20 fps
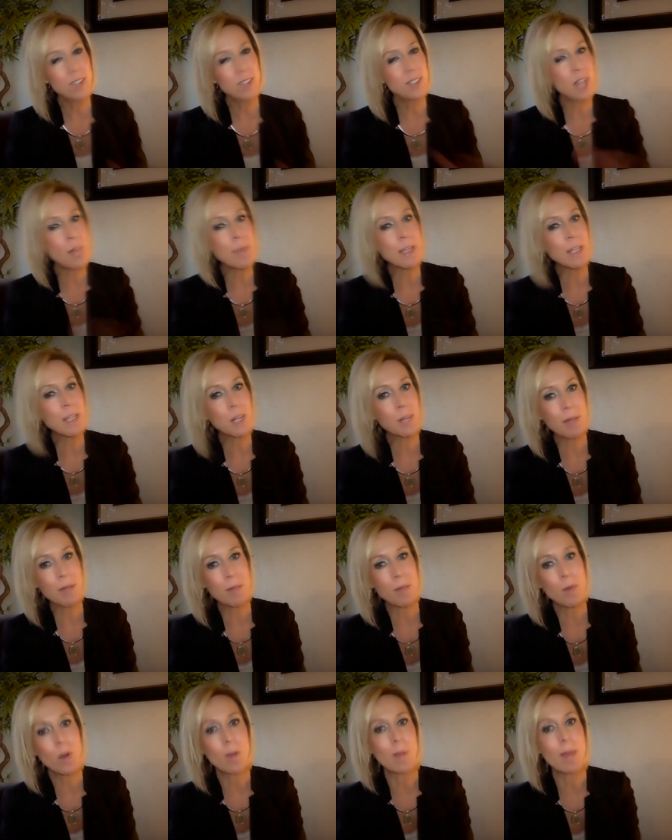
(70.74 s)
tell me a little bit
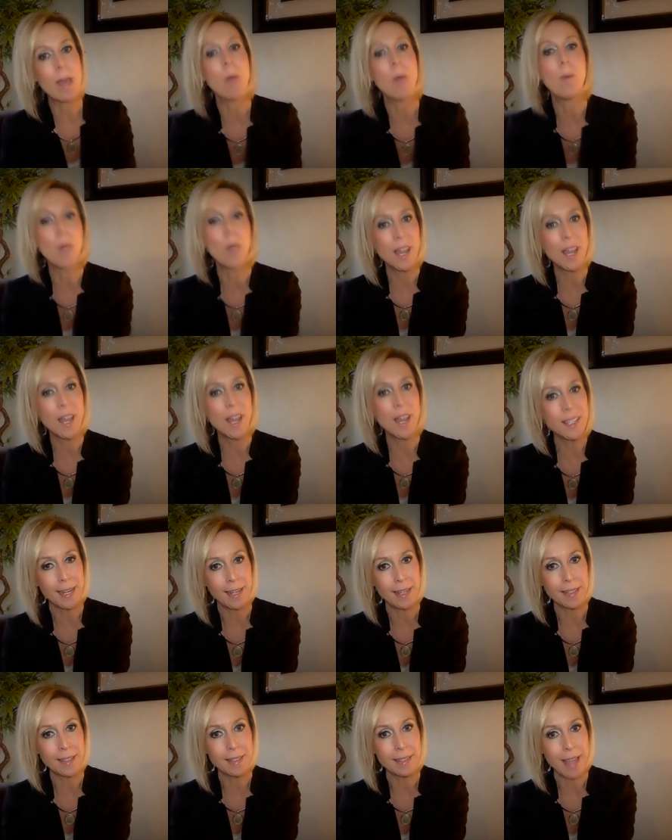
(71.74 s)
more about what's
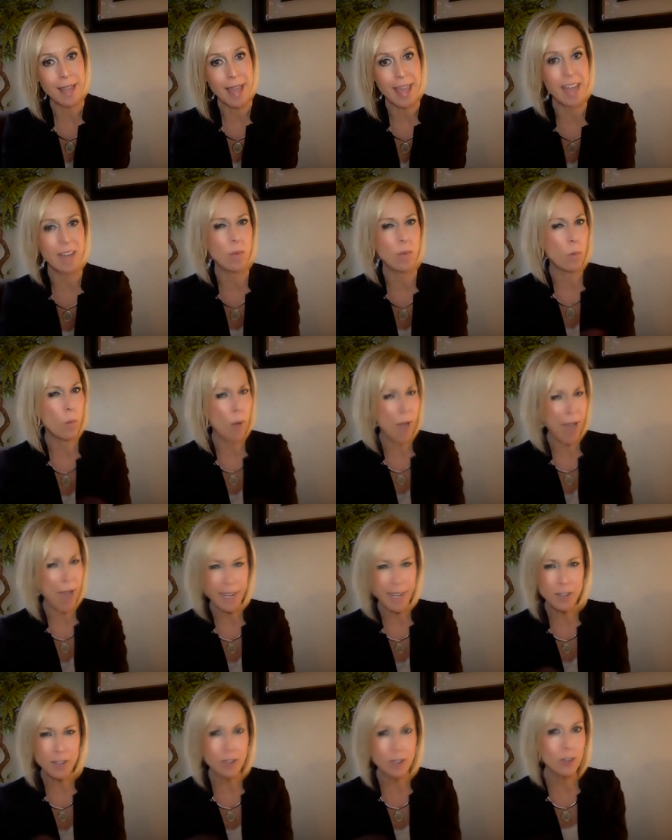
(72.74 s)
in it and
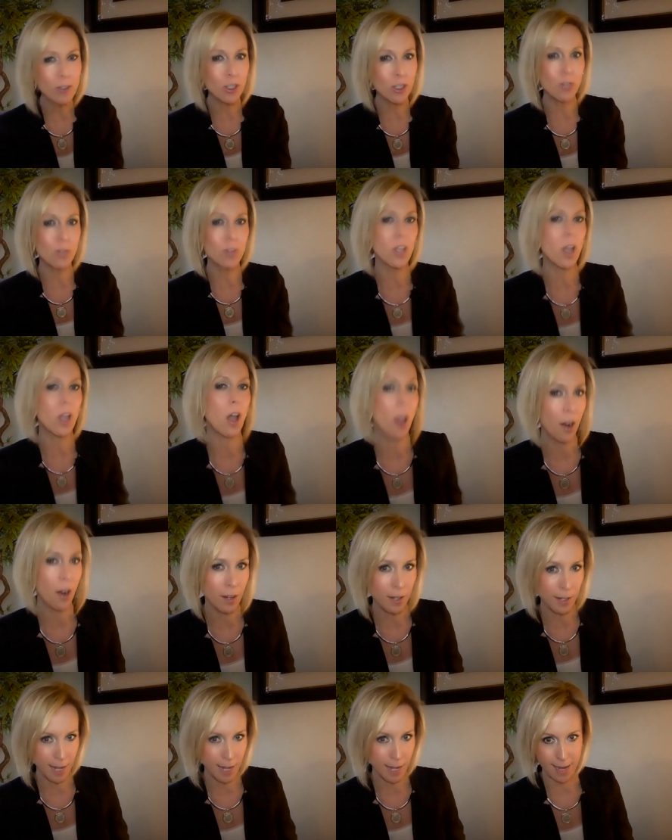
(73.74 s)
why did you choose hard